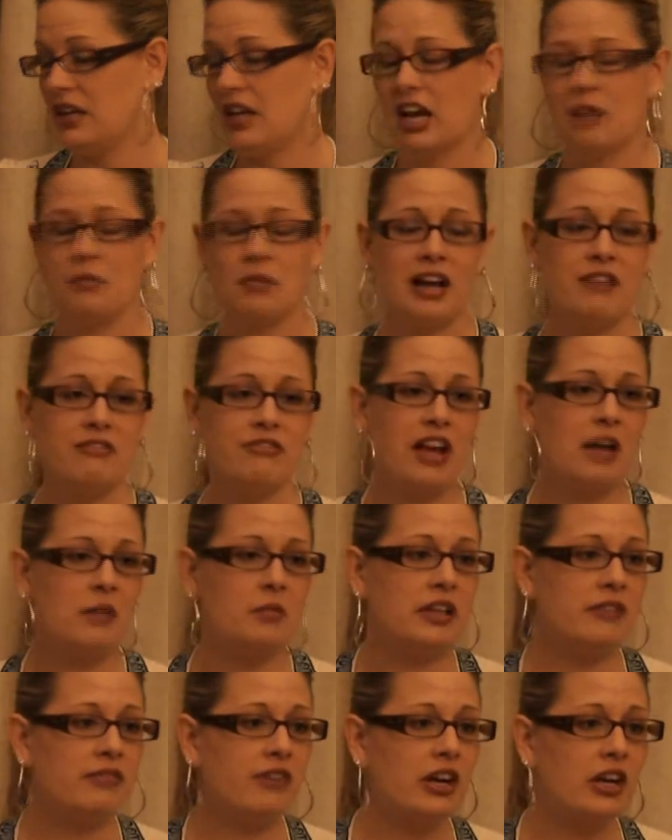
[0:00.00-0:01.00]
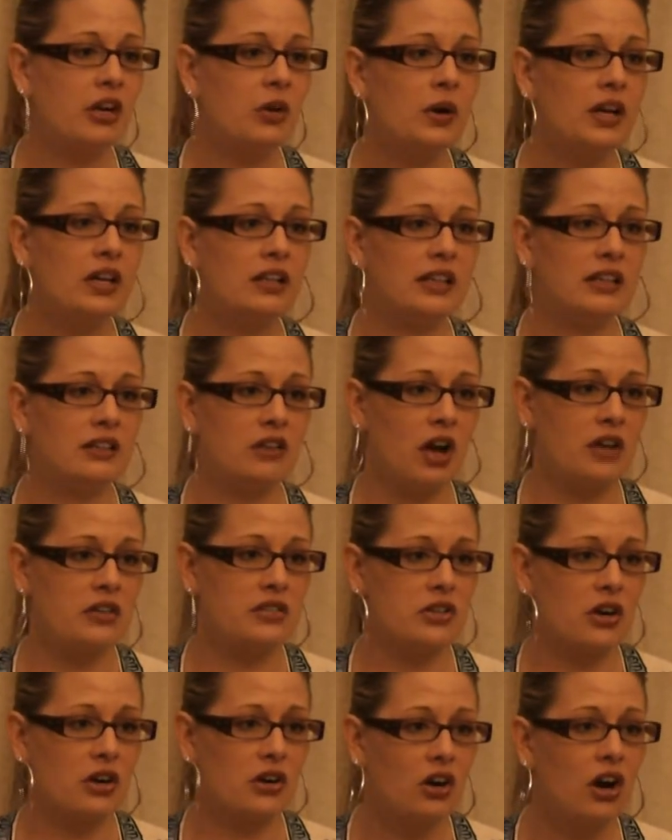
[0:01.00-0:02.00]
And my family very quickly
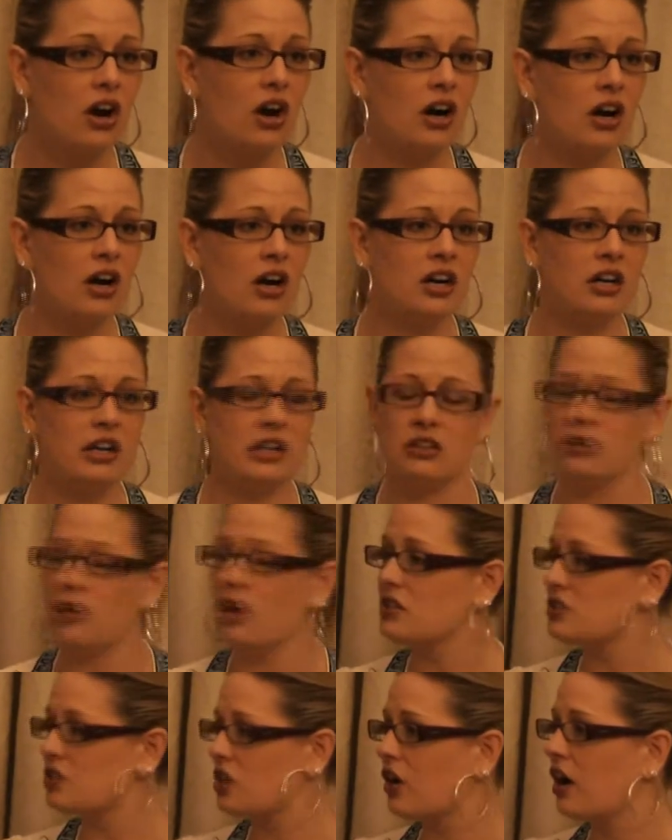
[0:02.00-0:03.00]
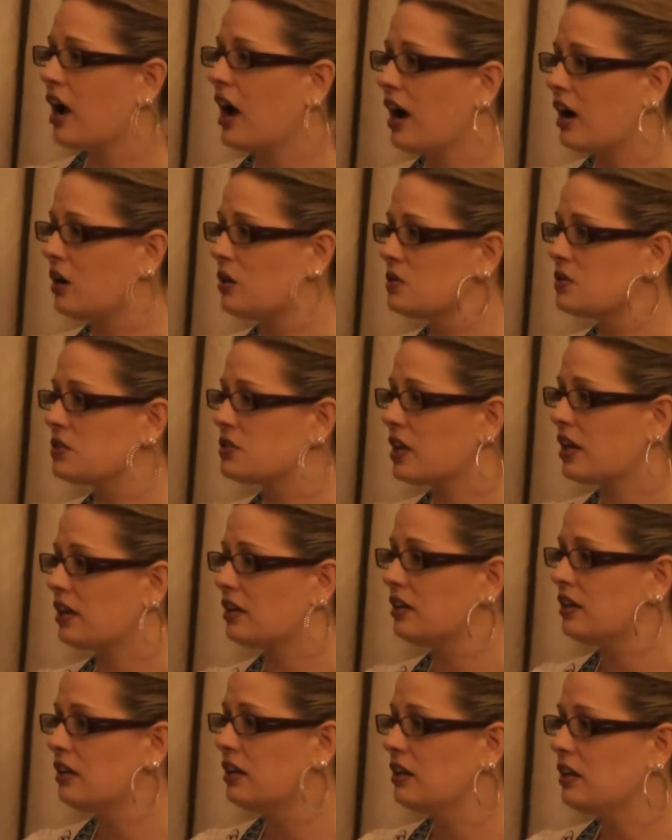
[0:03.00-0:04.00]
lost our car and lost our house. And,
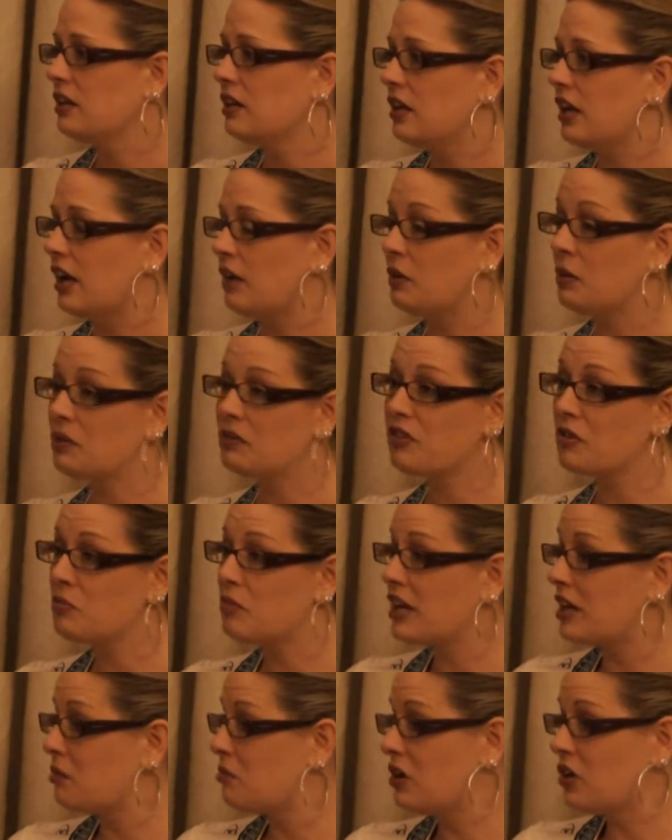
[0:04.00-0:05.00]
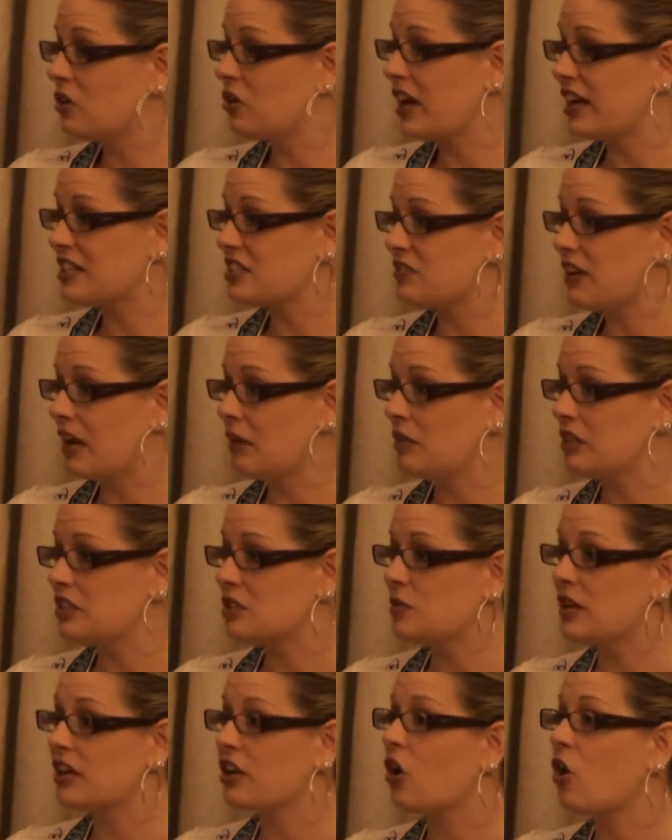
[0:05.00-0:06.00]
and we went from being a middle class family
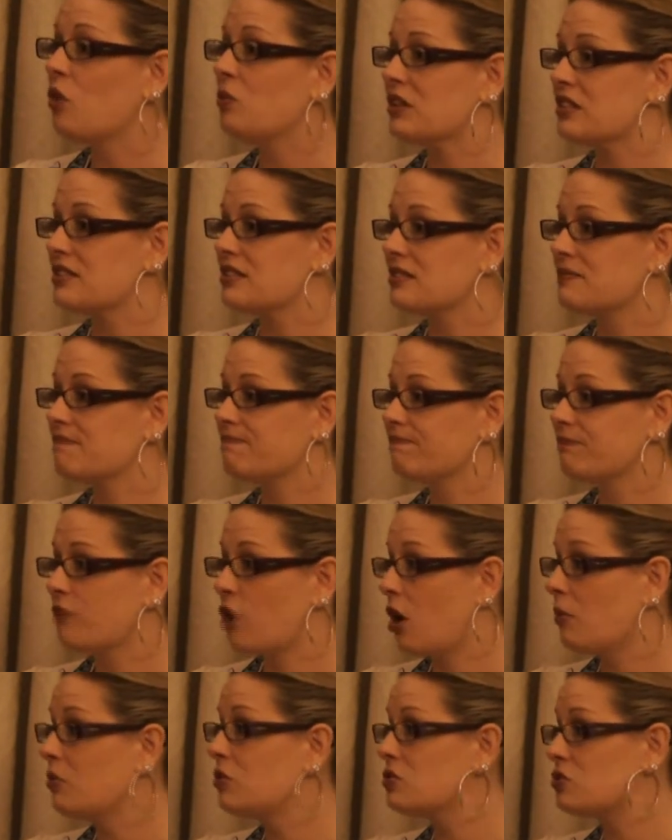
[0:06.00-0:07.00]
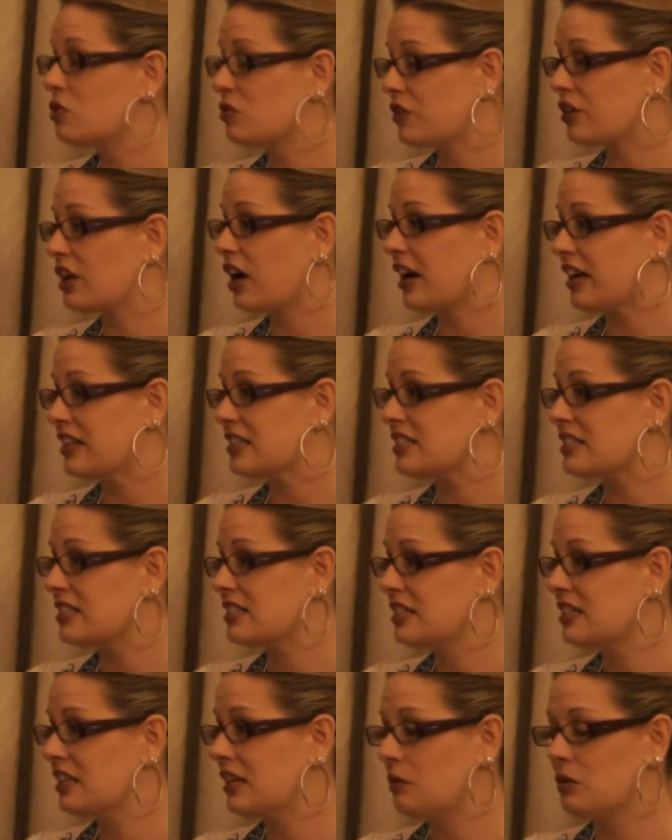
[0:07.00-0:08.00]
to being homeless almost overnight.
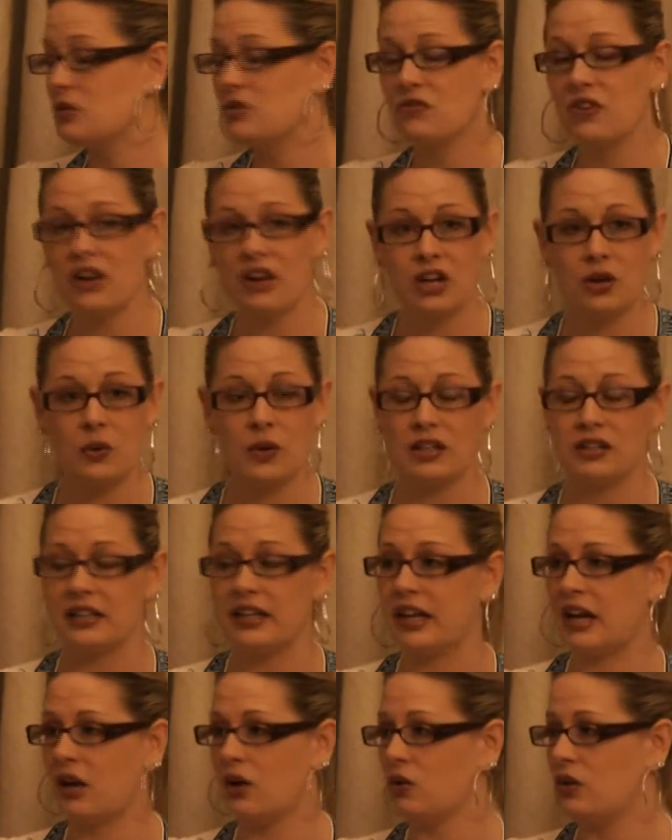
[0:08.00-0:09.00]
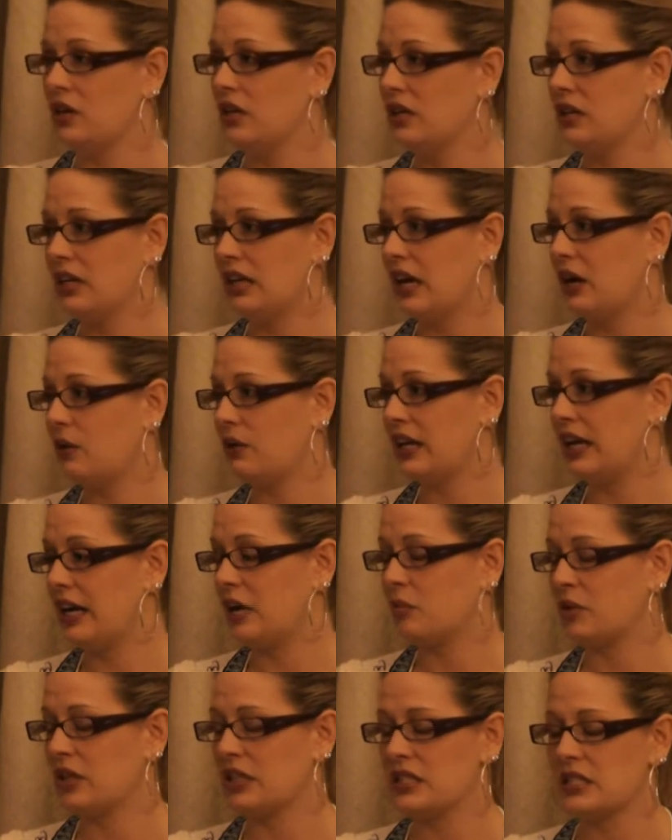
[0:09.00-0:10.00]
It was very quickly how, how it
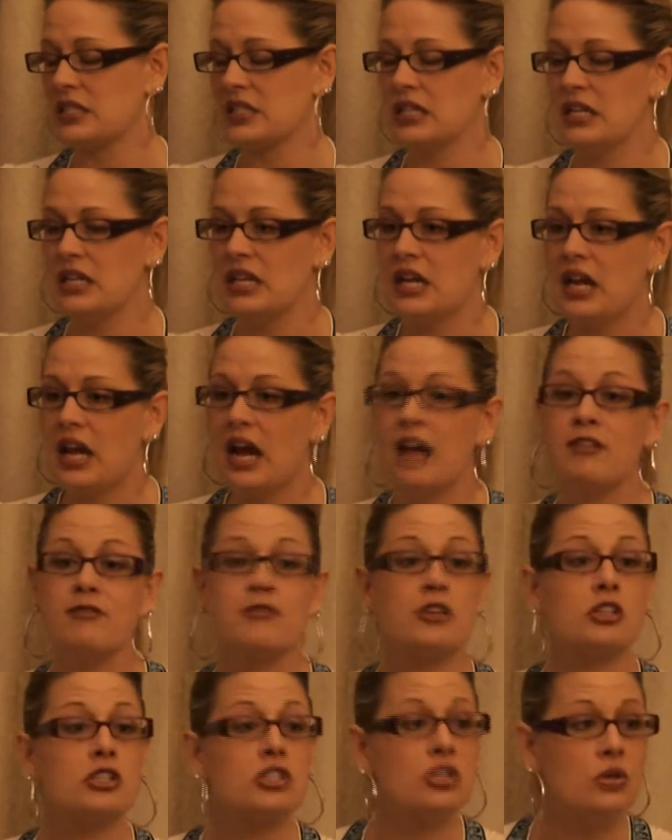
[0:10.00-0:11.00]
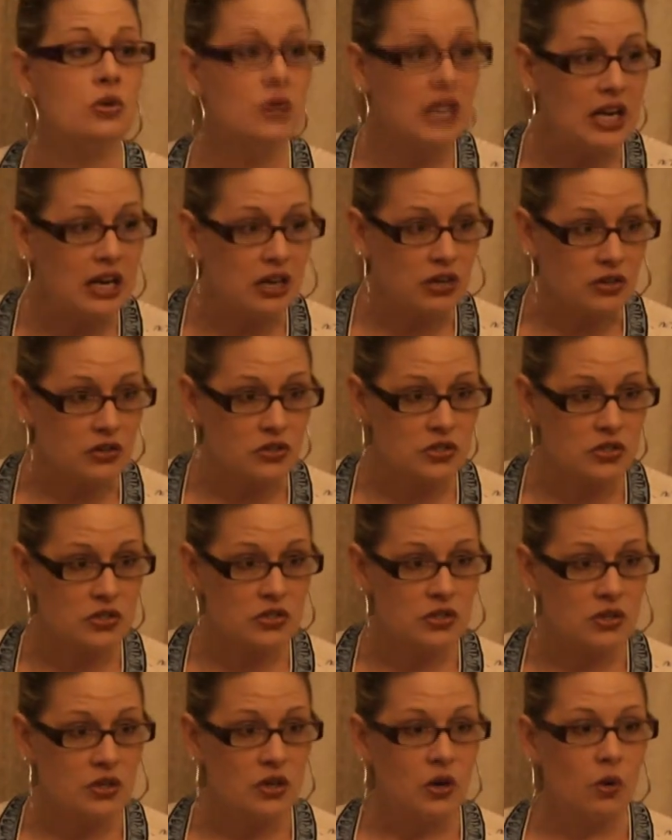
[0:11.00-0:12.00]
happened. And for two
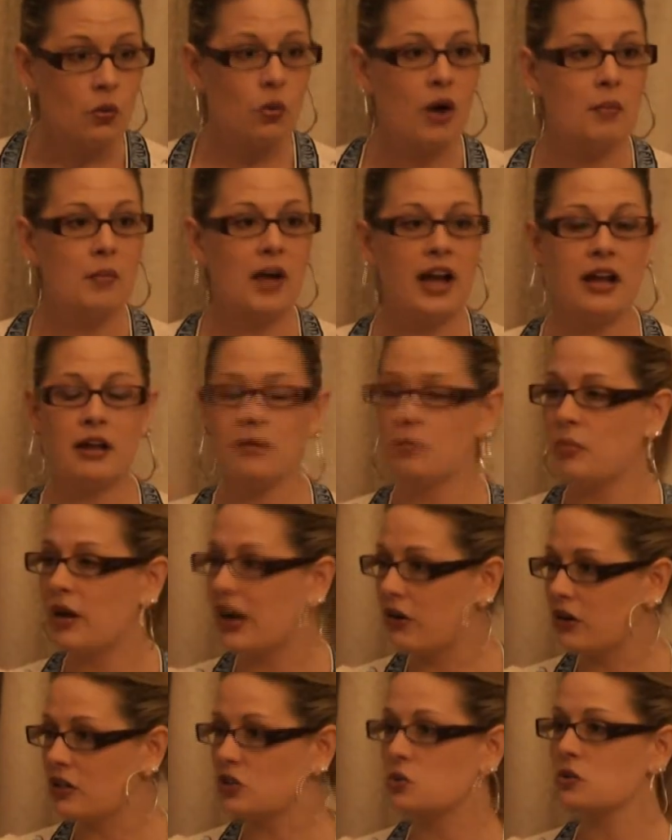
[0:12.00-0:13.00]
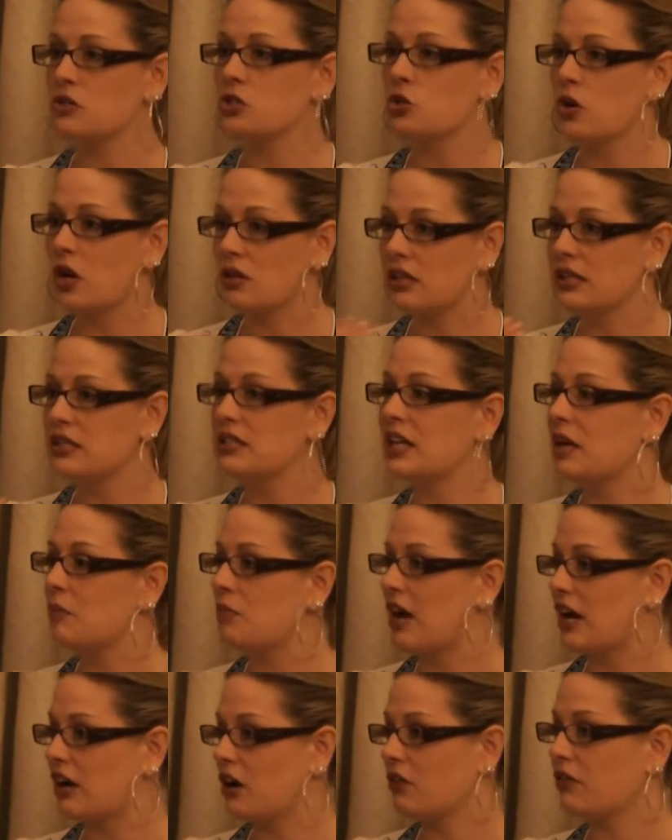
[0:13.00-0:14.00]
years, while my parents were struggling to get
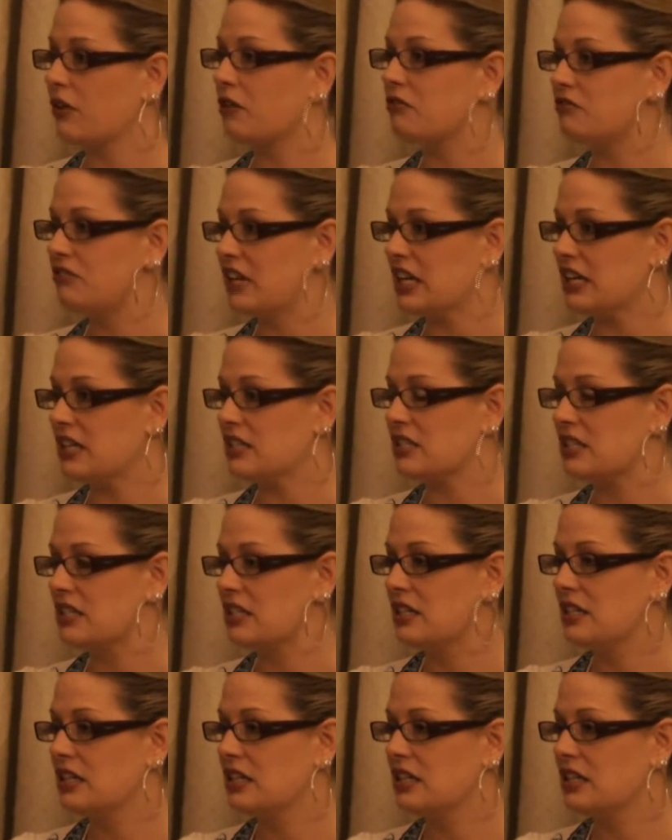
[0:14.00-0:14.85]
back on their feet,